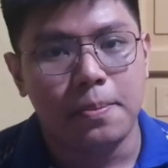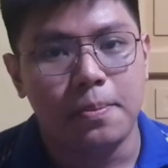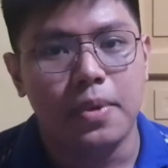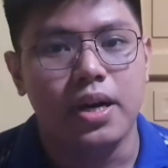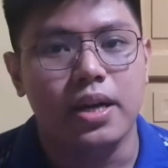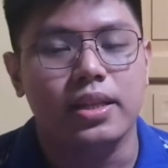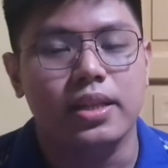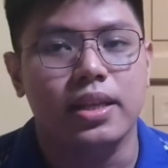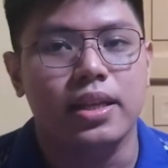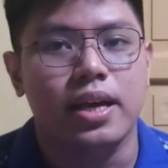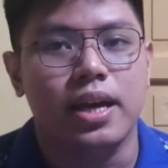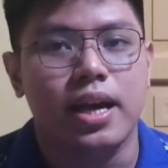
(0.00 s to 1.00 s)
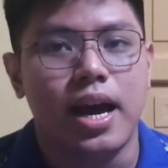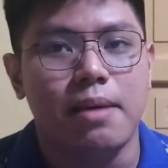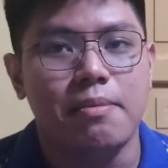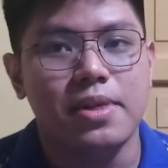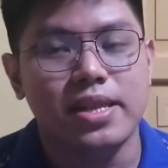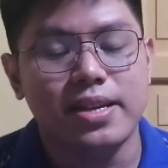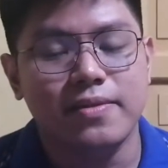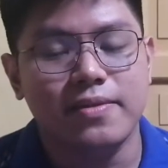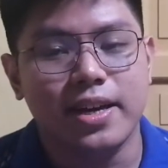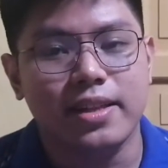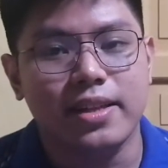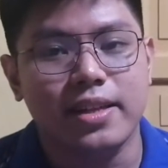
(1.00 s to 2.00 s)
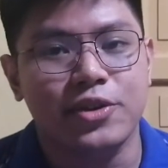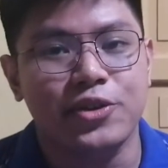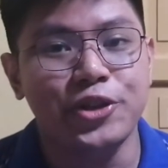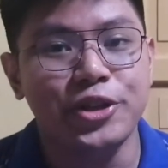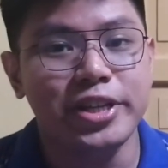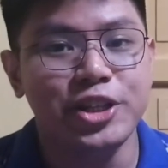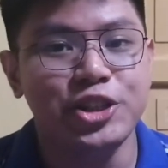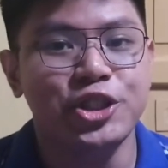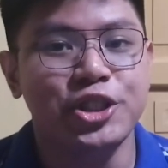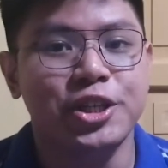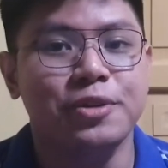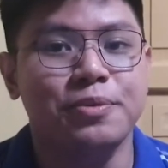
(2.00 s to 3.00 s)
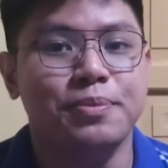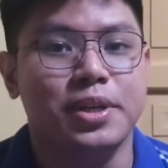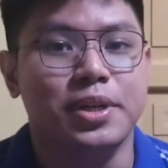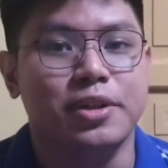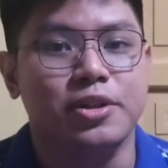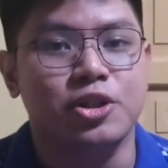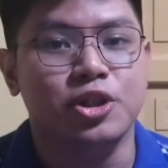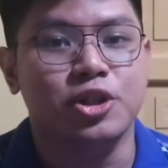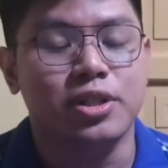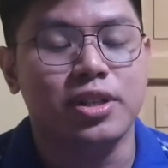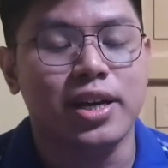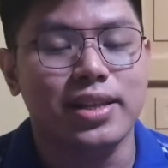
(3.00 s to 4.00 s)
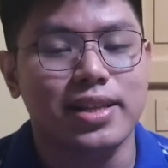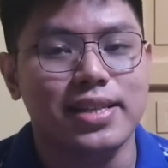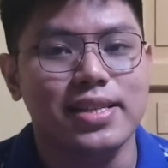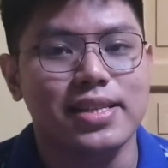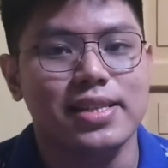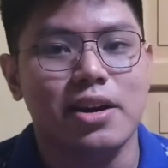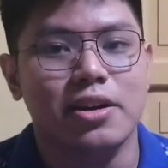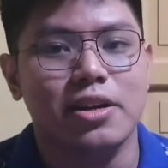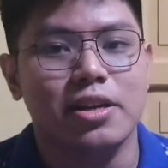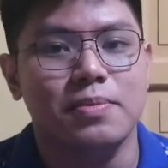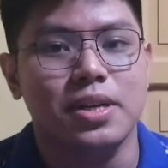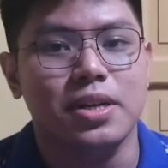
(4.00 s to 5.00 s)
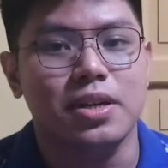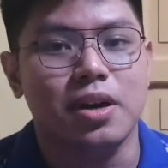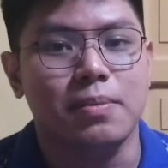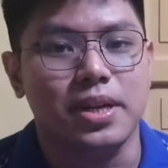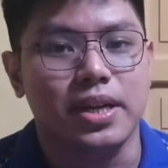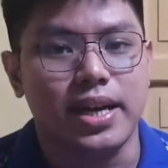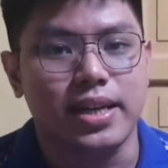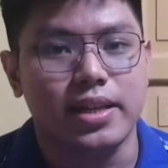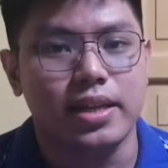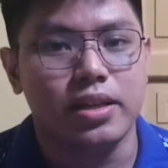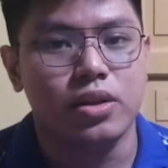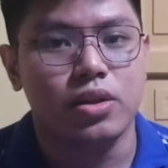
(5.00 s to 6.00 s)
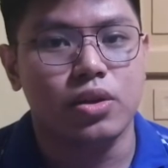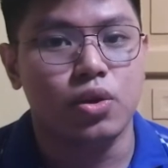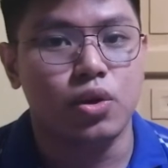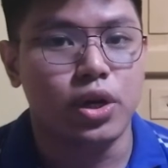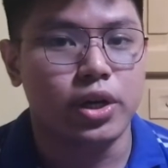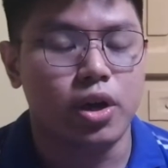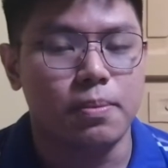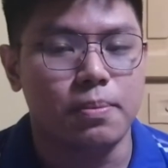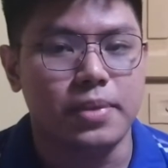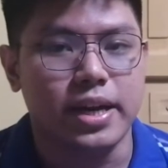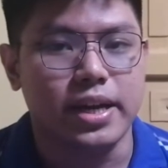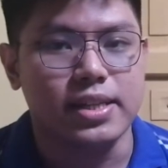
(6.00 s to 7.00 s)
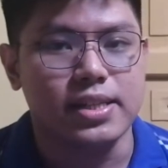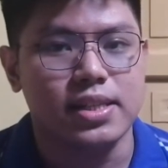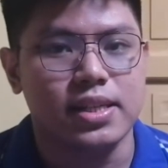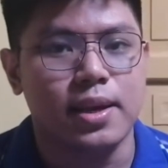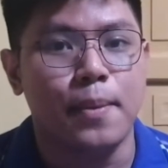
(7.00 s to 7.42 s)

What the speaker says: but I believe that a good engineering build should not necessarily be complicated nor complex,